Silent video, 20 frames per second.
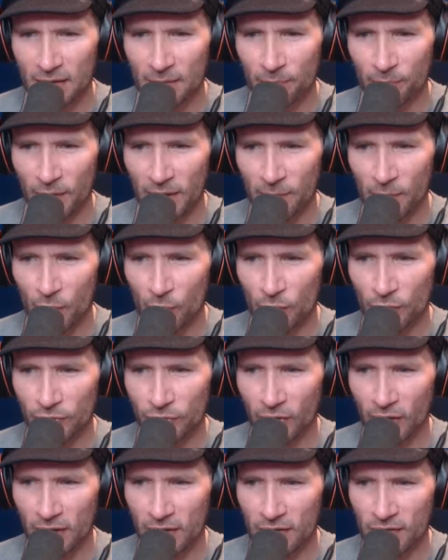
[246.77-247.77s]
maybe we'll
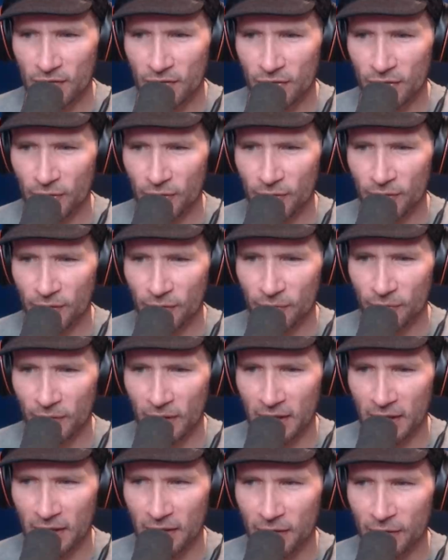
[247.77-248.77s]
try to skirt
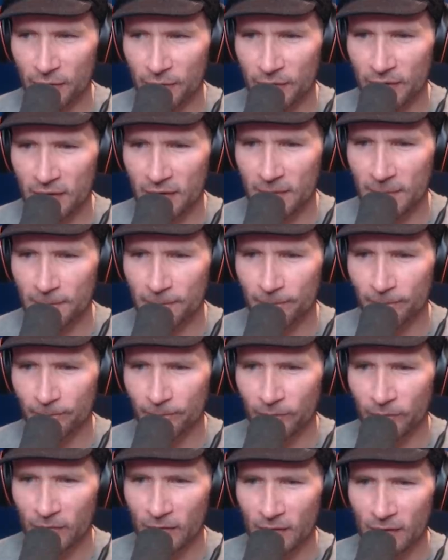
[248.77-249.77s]
around.
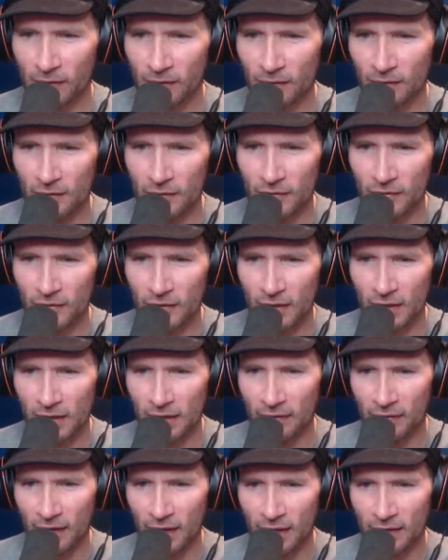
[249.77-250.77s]
Looks
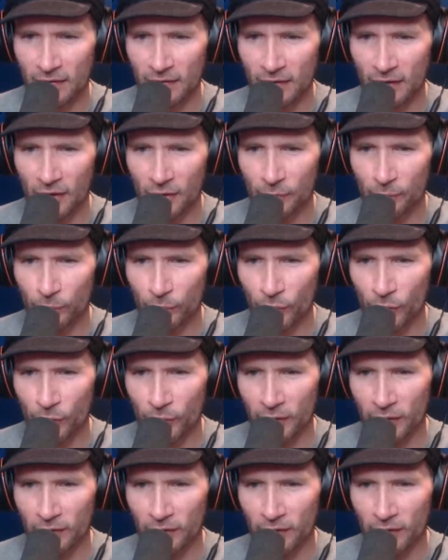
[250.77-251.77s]
like that's
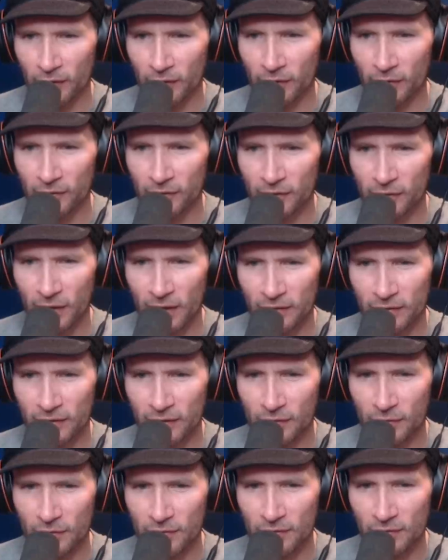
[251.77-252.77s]
unbroken there. No,
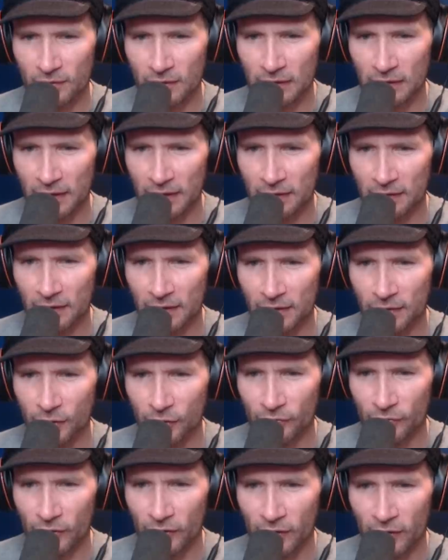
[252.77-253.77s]
actually, there is a little inlet
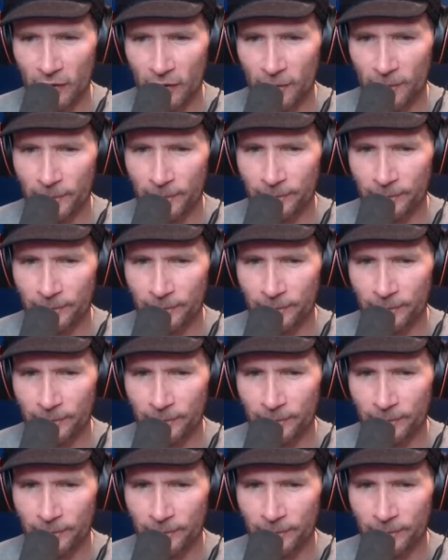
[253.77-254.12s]
over there.